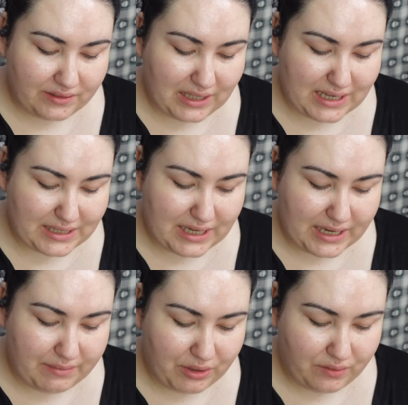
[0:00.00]
last
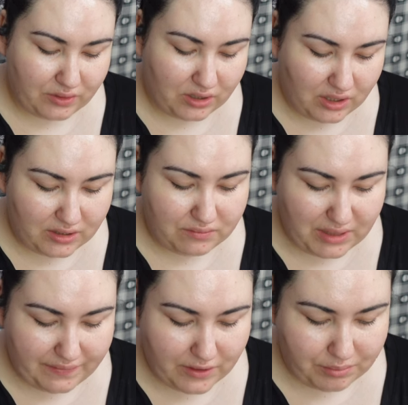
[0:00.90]
night, but overall
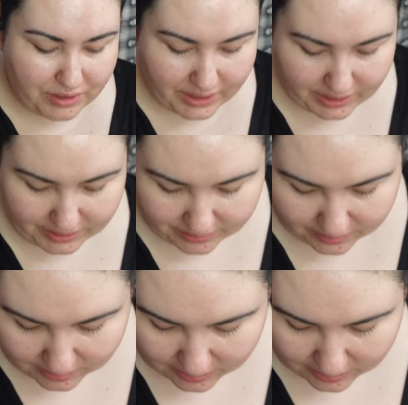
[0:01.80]
I felt pretty good.